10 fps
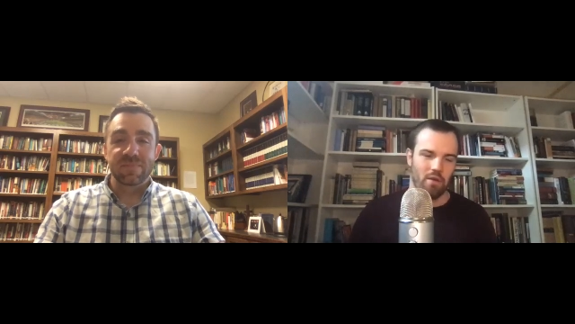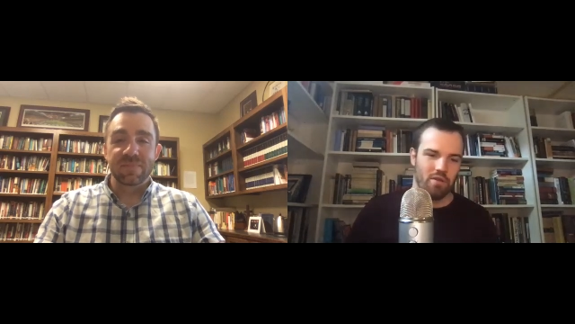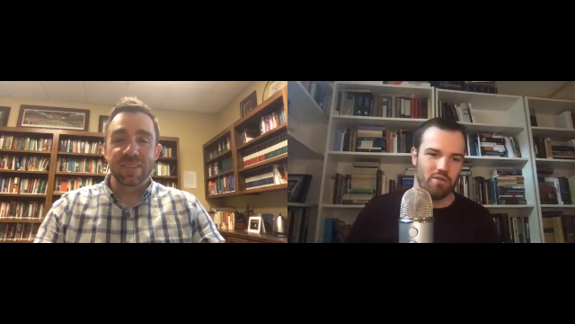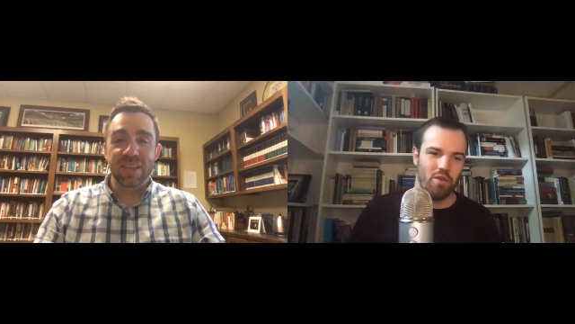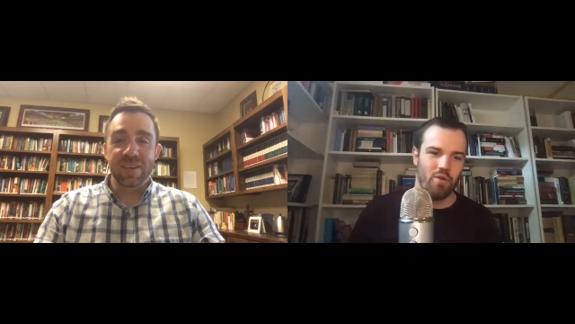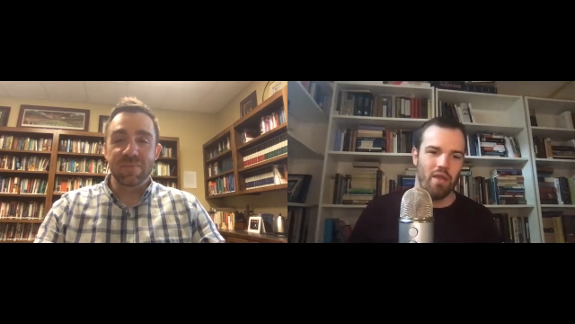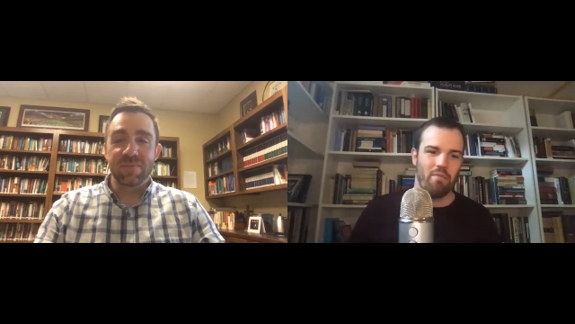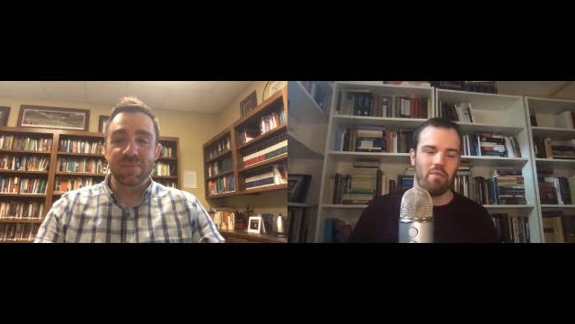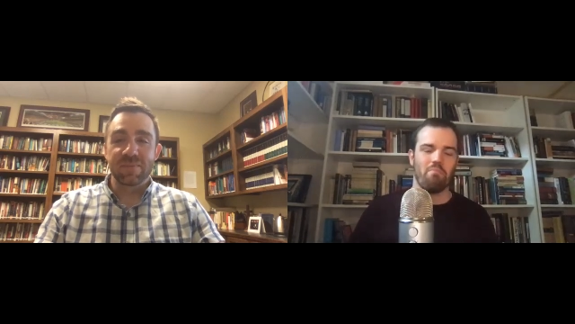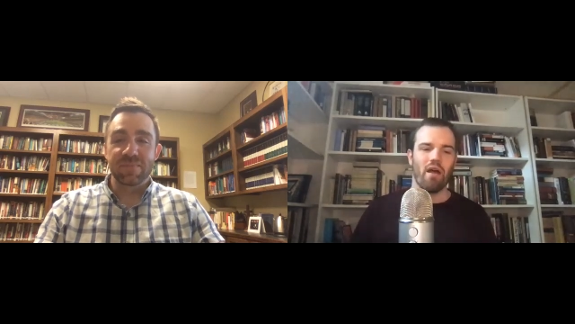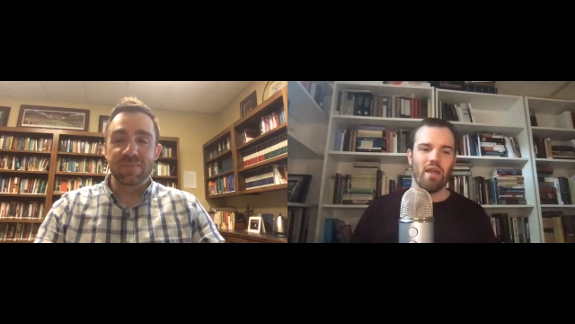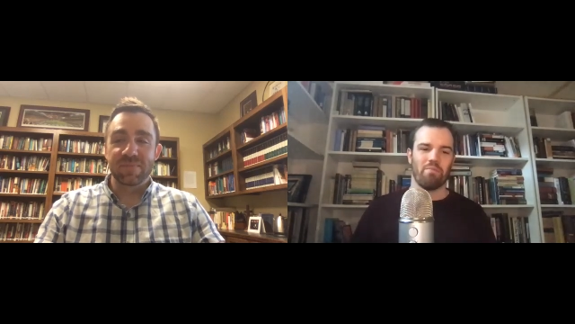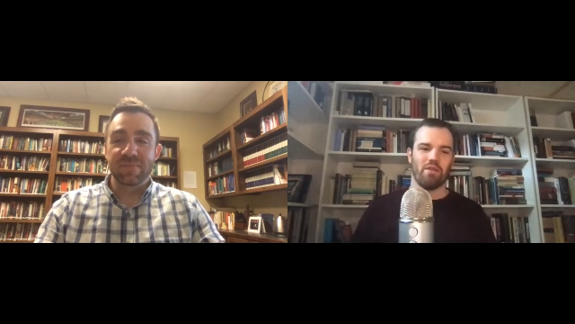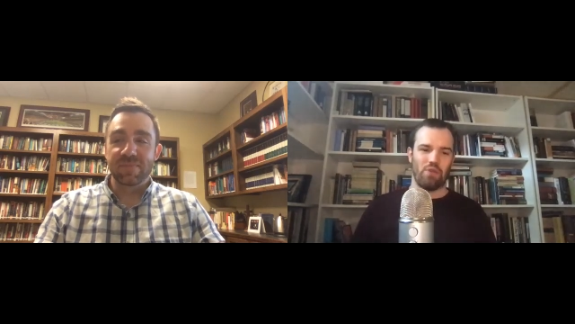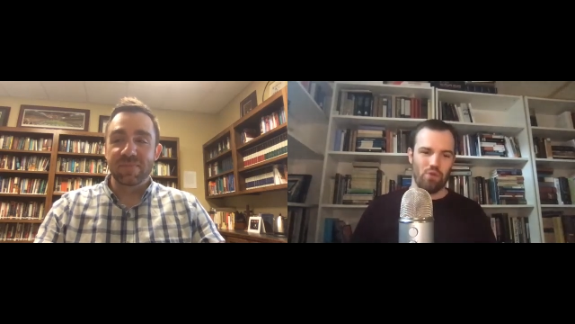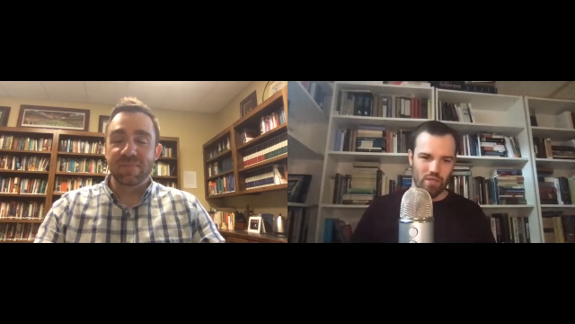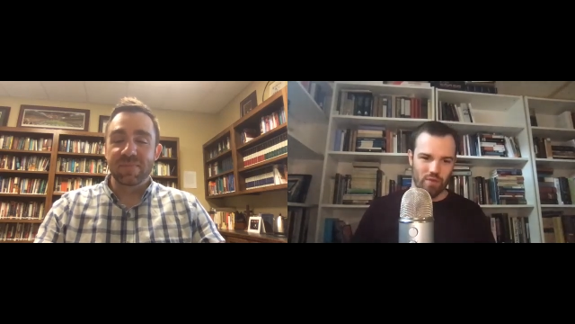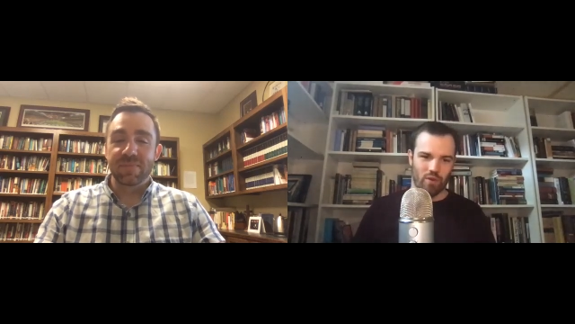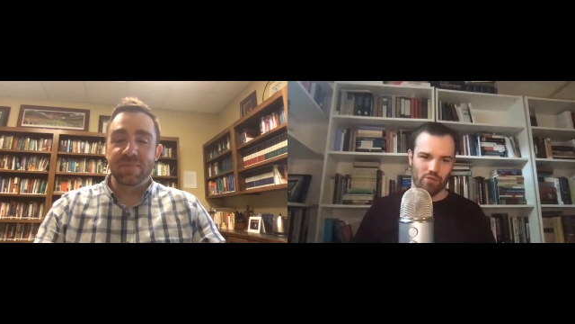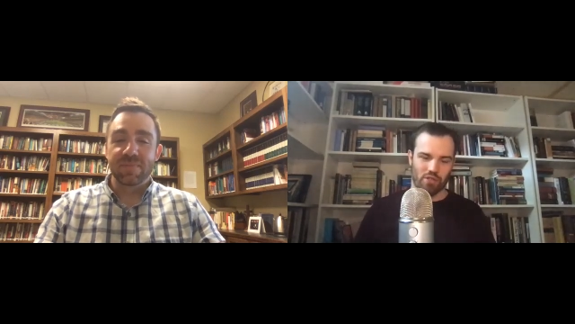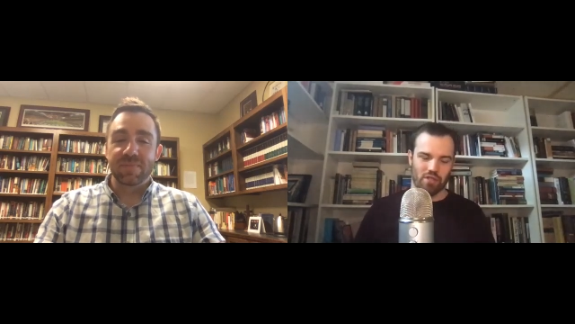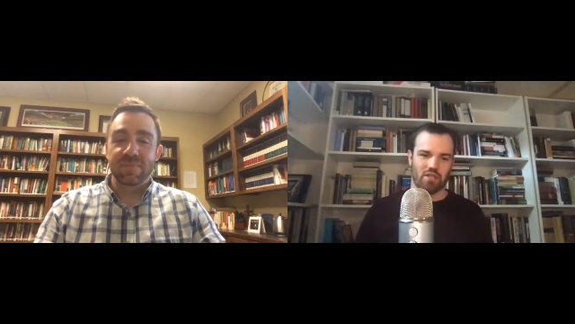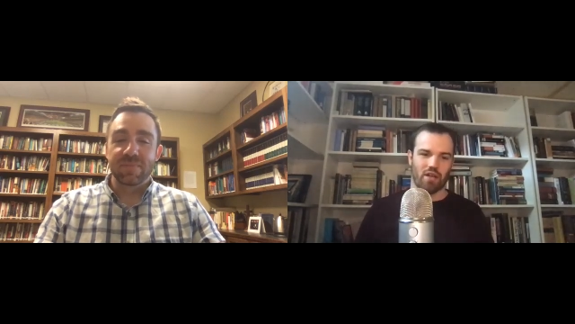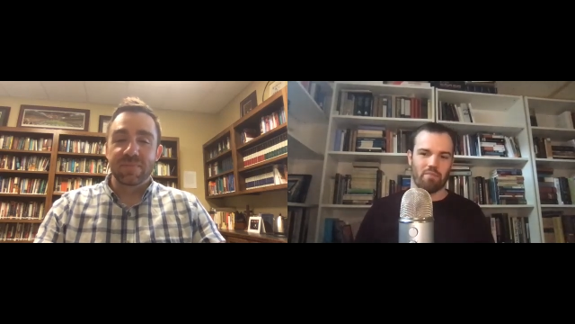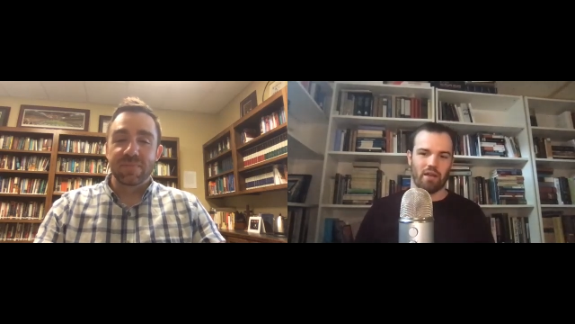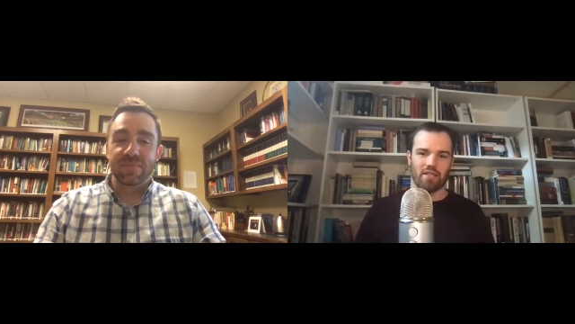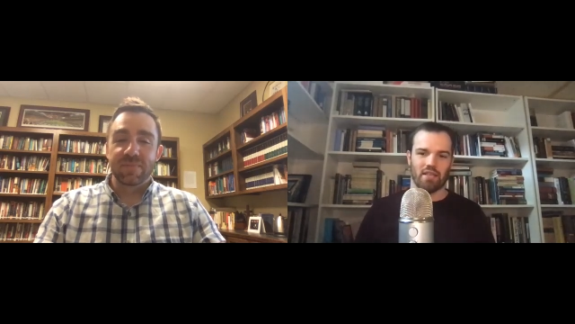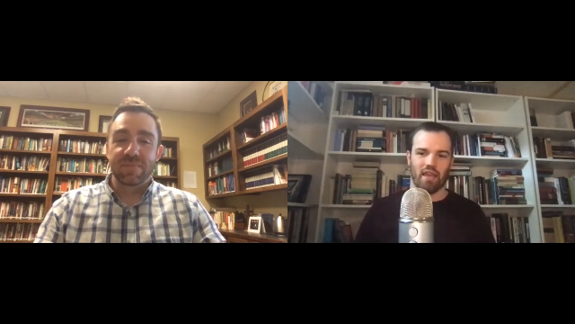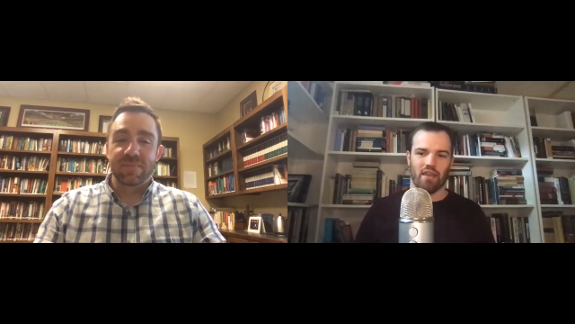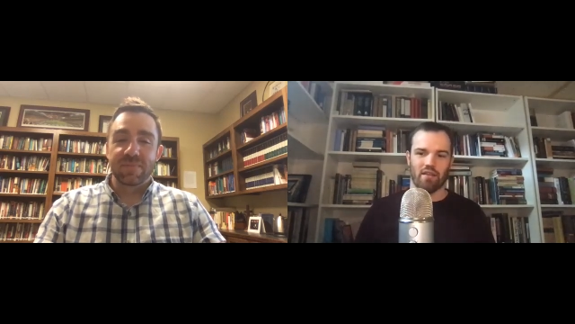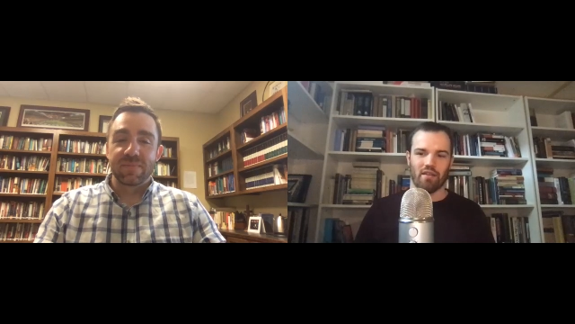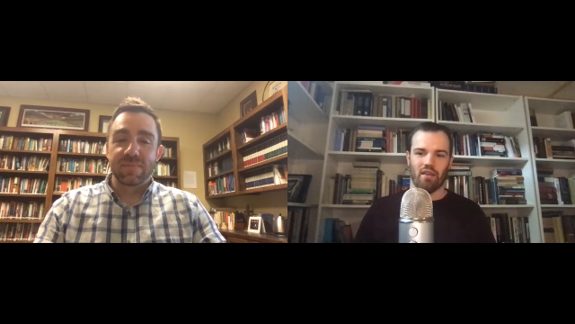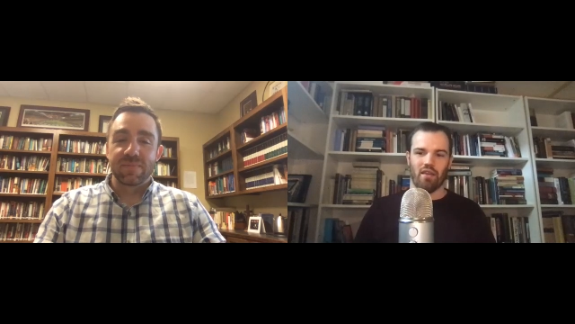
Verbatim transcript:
Speaker 1: So yeah. Mm. it, it might be useful just to start by saying